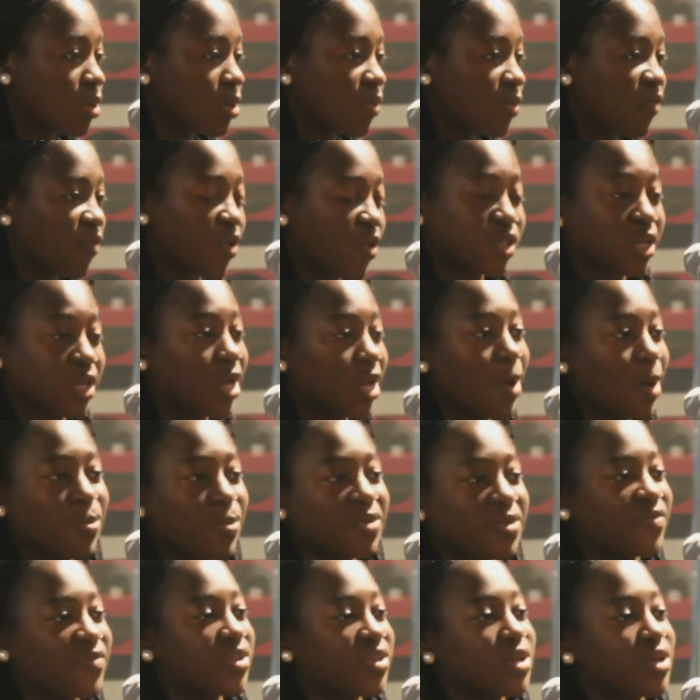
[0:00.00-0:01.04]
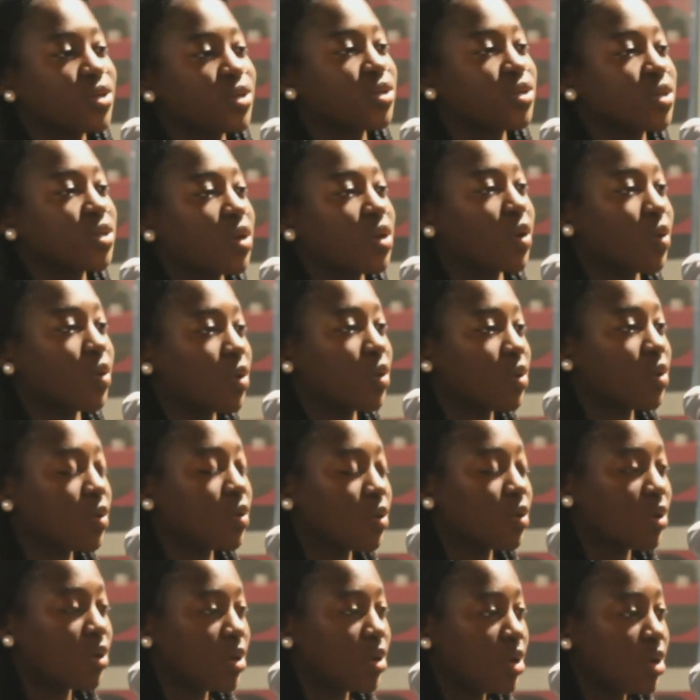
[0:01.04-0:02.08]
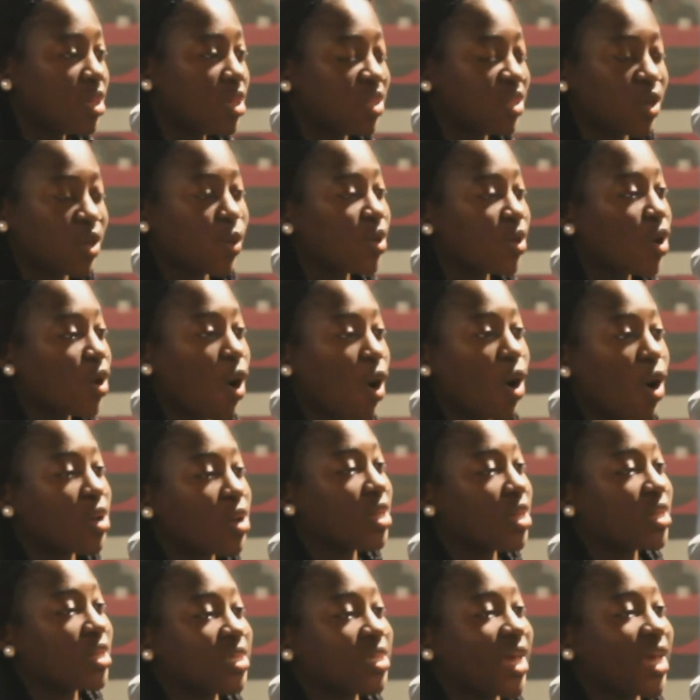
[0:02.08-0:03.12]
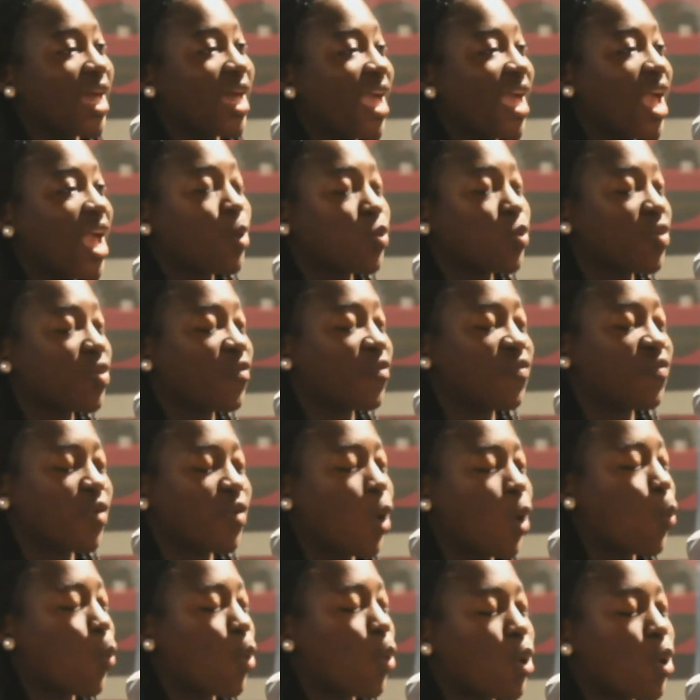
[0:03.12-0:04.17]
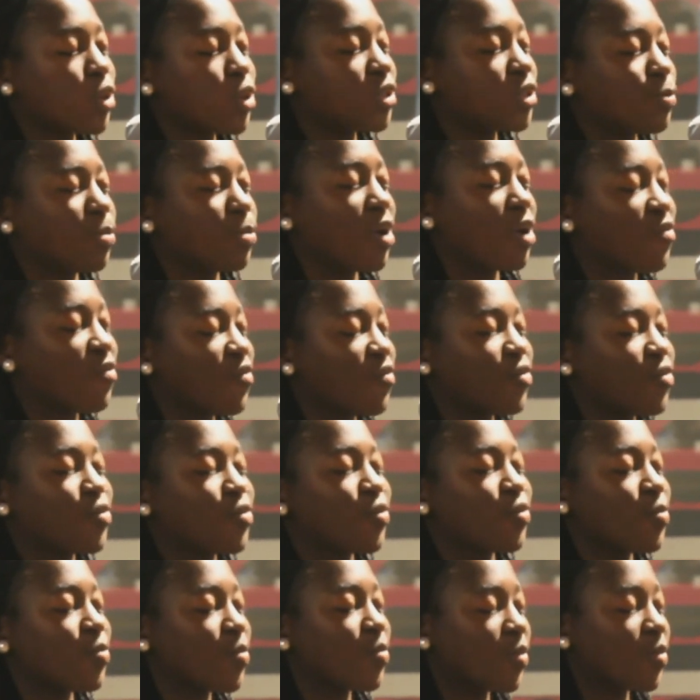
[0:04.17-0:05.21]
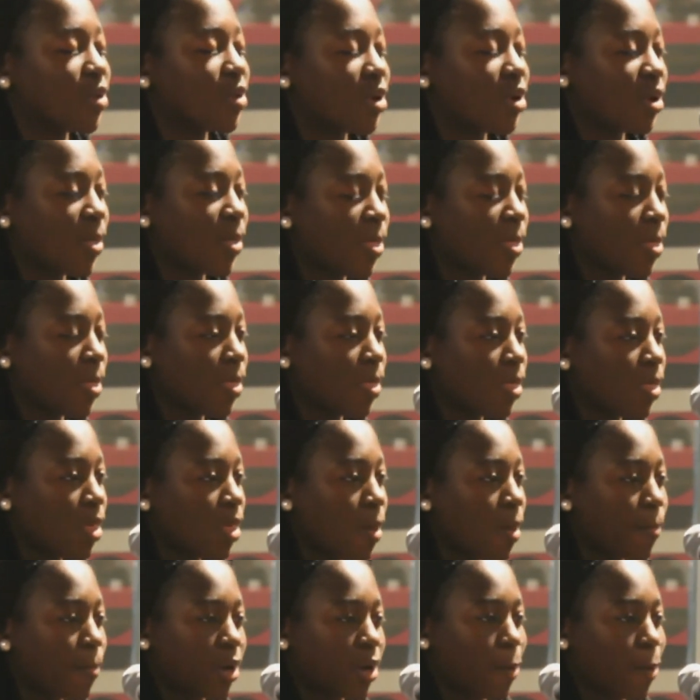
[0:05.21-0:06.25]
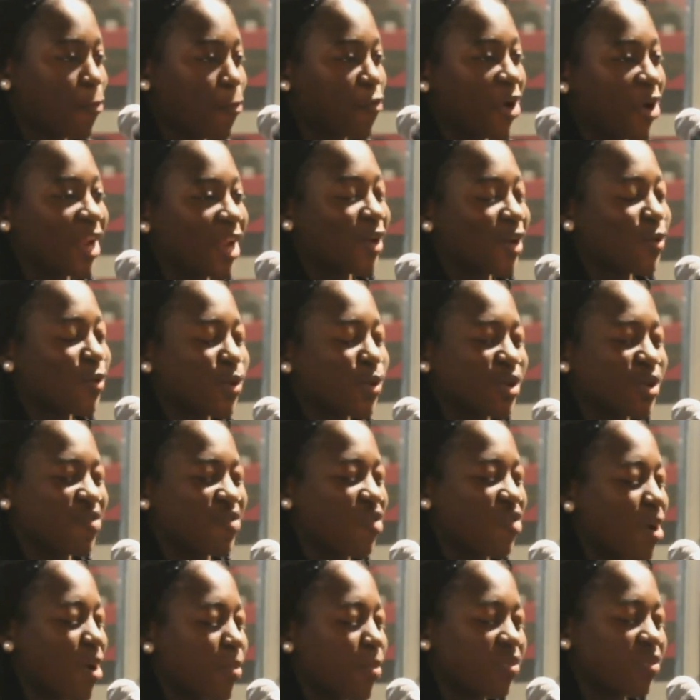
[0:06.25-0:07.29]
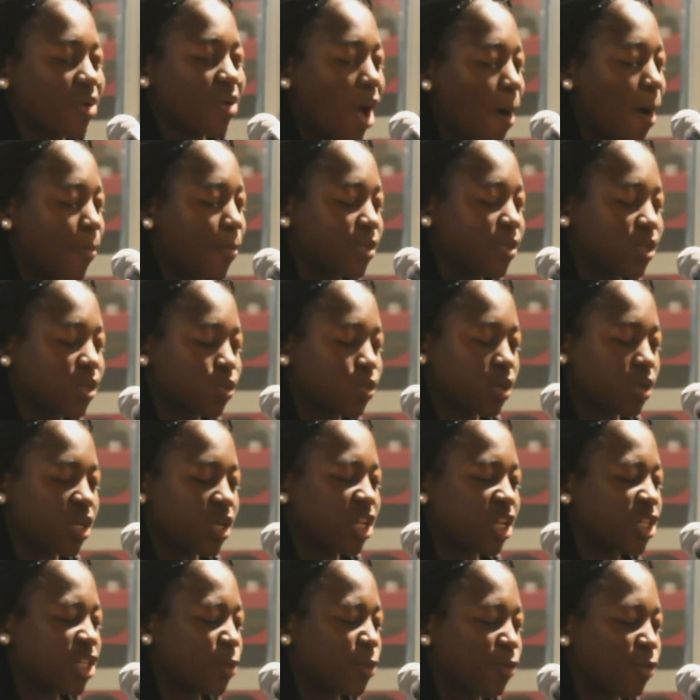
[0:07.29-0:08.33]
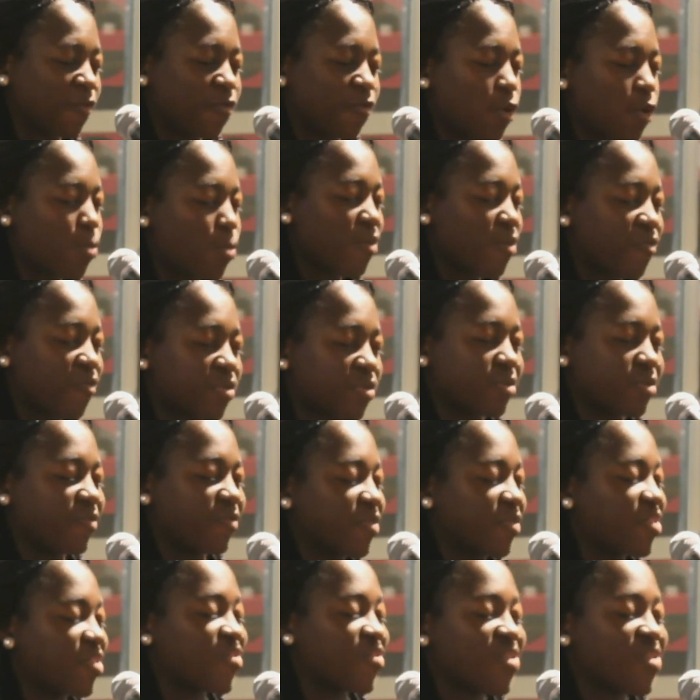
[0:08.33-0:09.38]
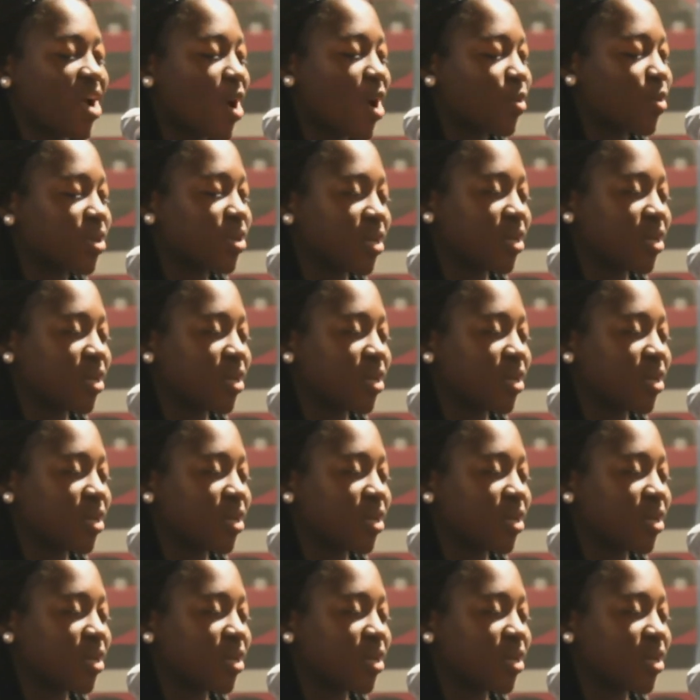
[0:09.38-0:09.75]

For as a couple of years ago, the only audience I had were the four walls of my room. But I prayed, Lord, grant me the opportunity to perform in front of a crowd.